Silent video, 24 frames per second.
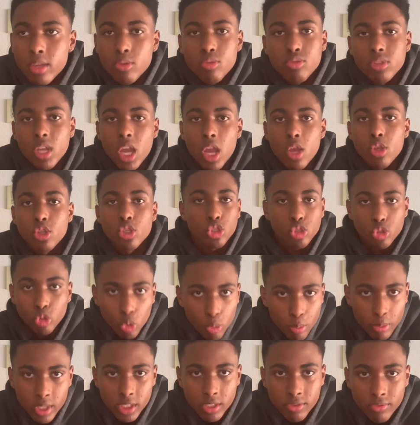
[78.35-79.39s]
Like, you sound
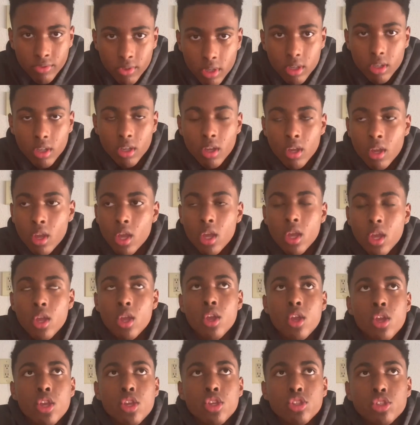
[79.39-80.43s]
stupid as fuck.
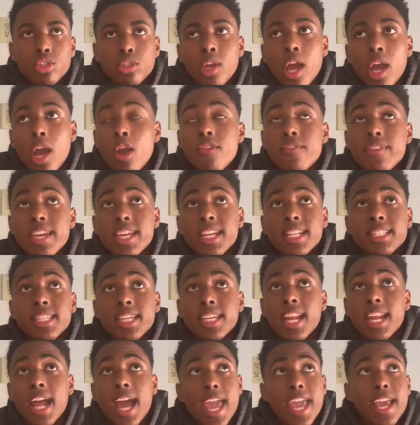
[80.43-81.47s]
So I don't even
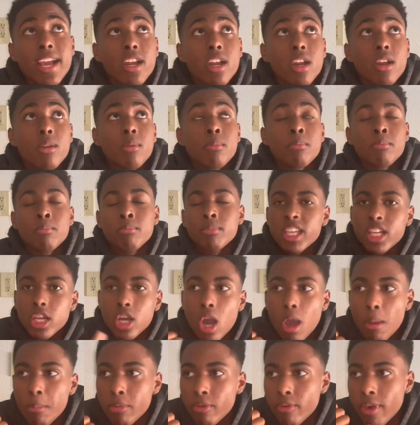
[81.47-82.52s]
entertain. I hang up. He
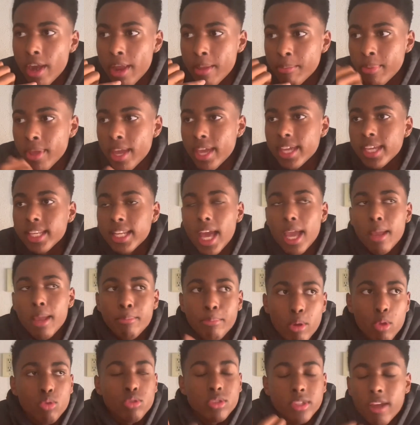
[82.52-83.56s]
called me right back. He
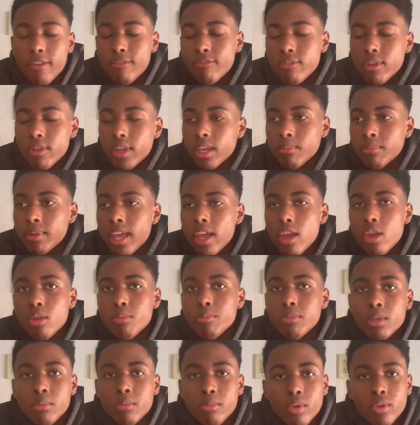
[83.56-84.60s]
like, bro, stop fucking playing
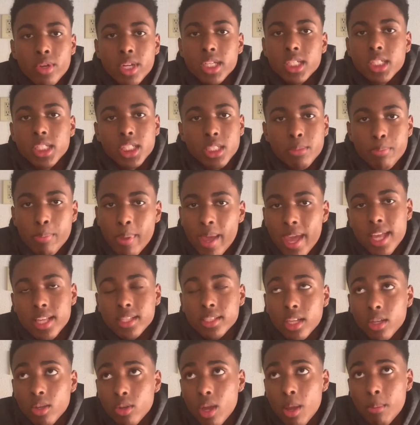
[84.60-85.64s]
with me, bro. He just
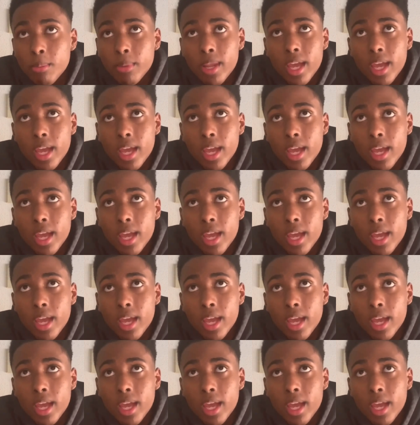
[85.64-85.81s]
spazzed out.